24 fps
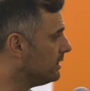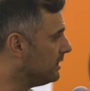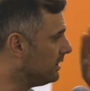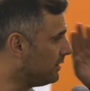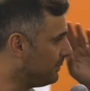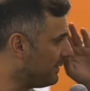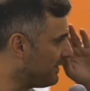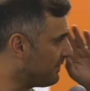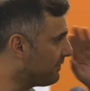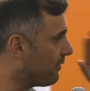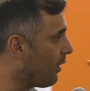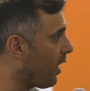you need
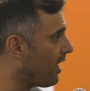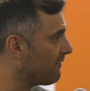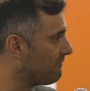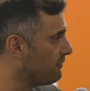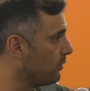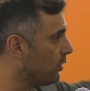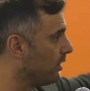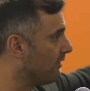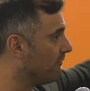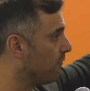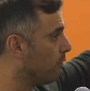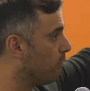to be
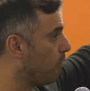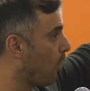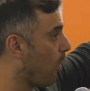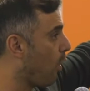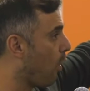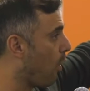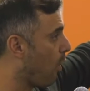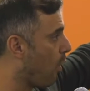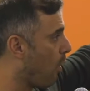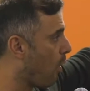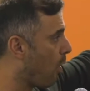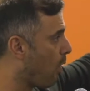thoughtful of
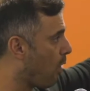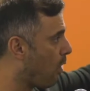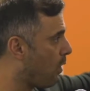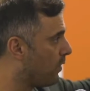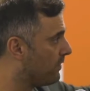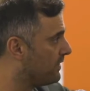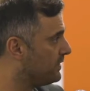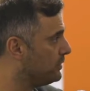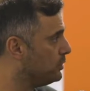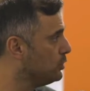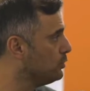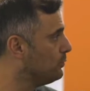
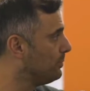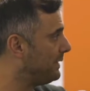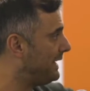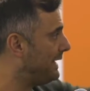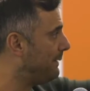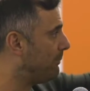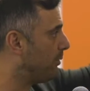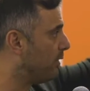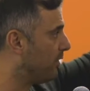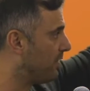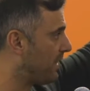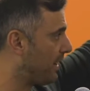all the new
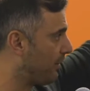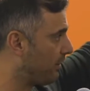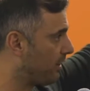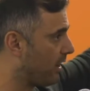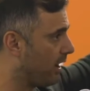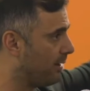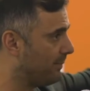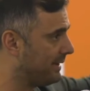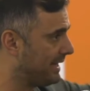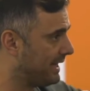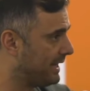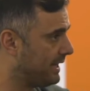people that are
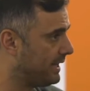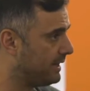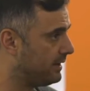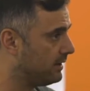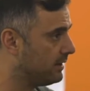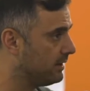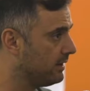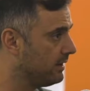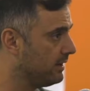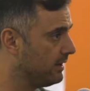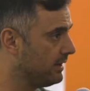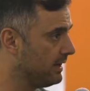coming
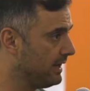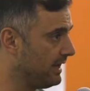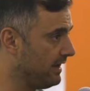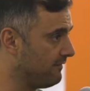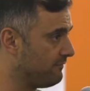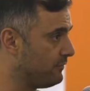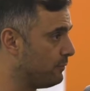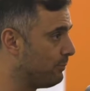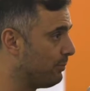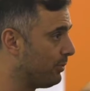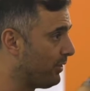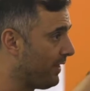in.
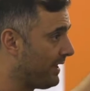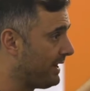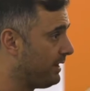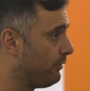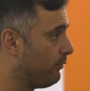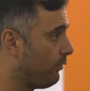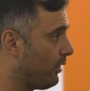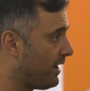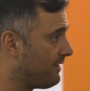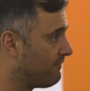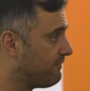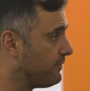If you play
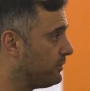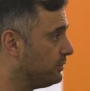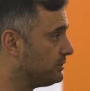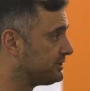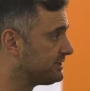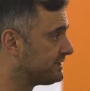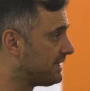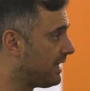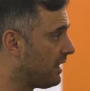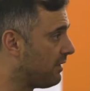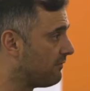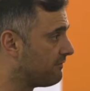it right for
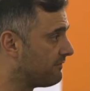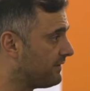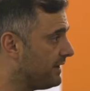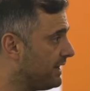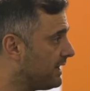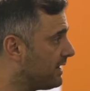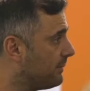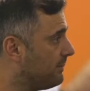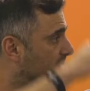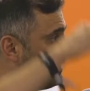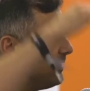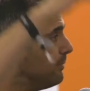yourself,
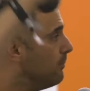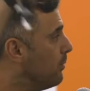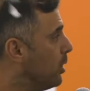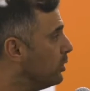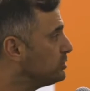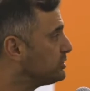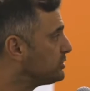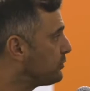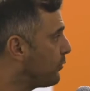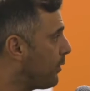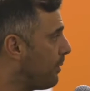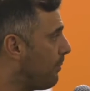it can be the
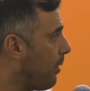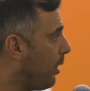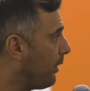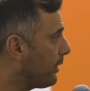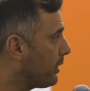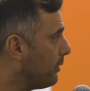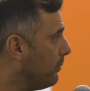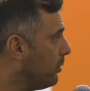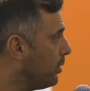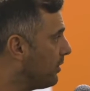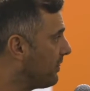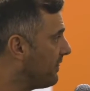most
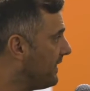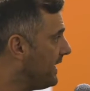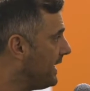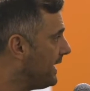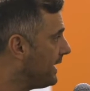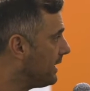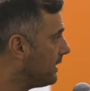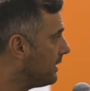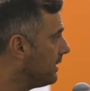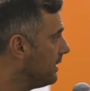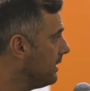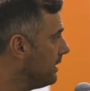remarkable
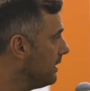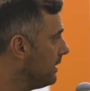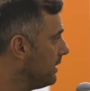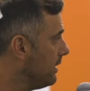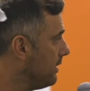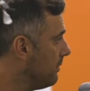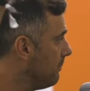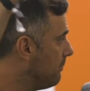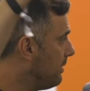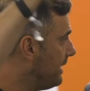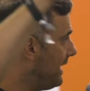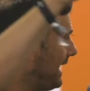thing.
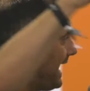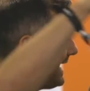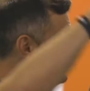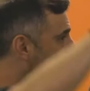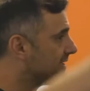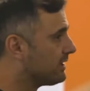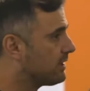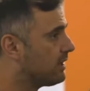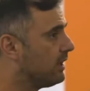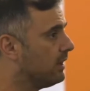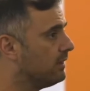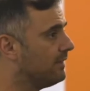But
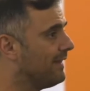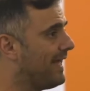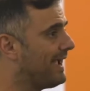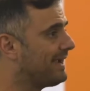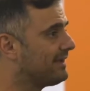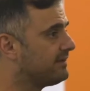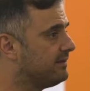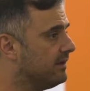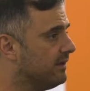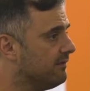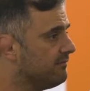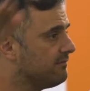as a
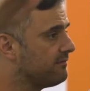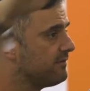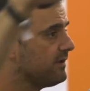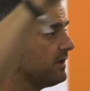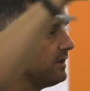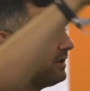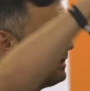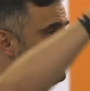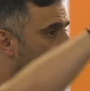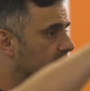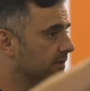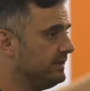collective,
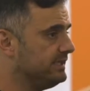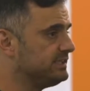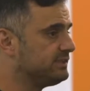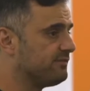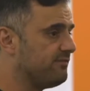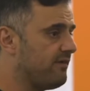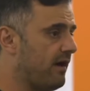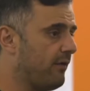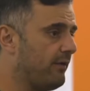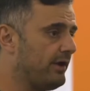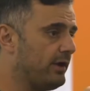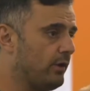these
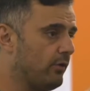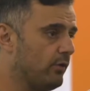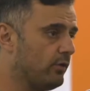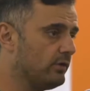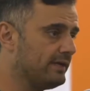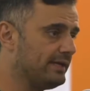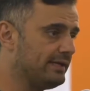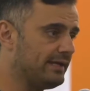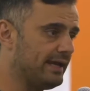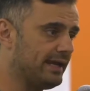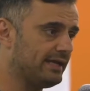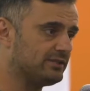very
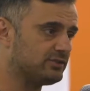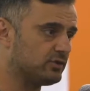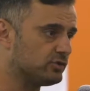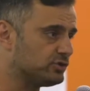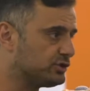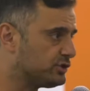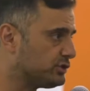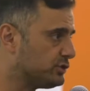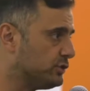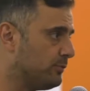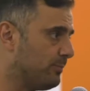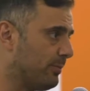early days are
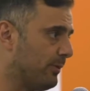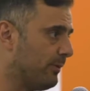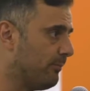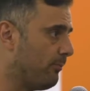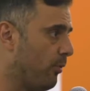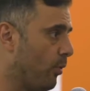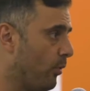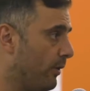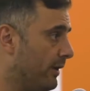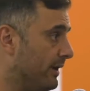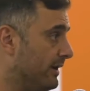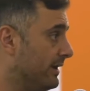super
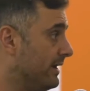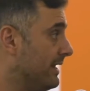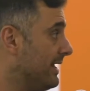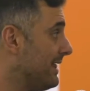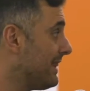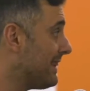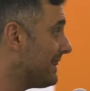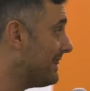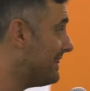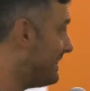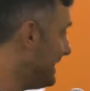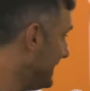important.
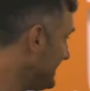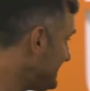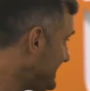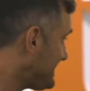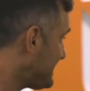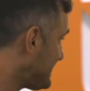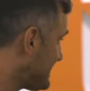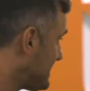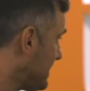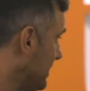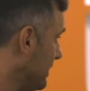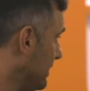
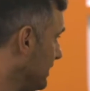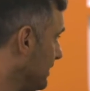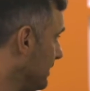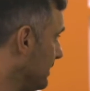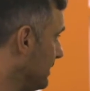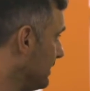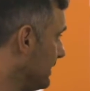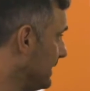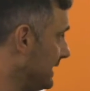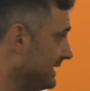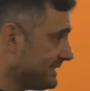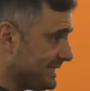This
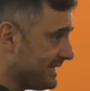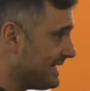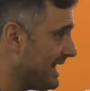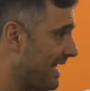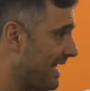is